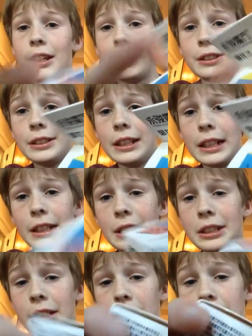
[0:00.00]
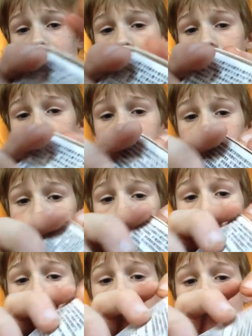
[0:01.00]
and yeah, and it's some
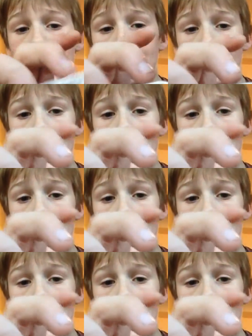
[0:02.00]
pretty nice